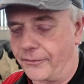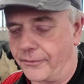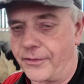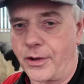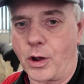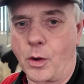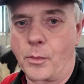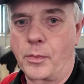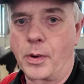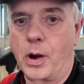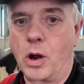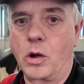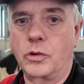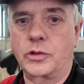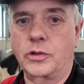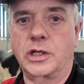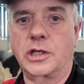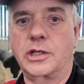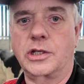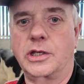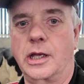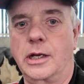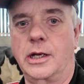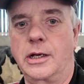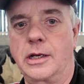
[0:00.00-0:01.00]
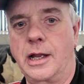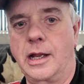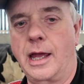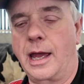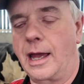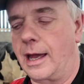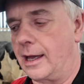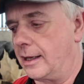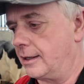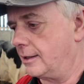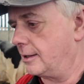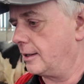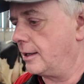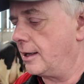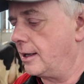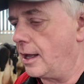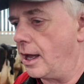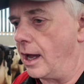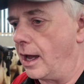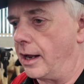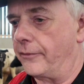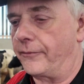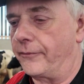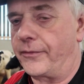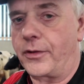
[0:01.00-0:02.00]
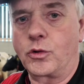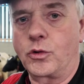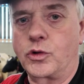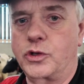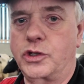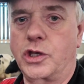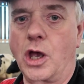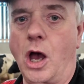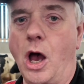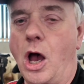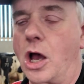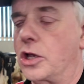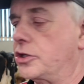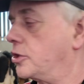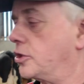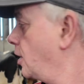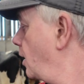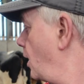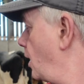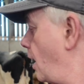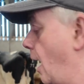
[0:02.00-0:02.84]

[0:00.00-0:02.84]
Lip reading: a few bruises and a few sores,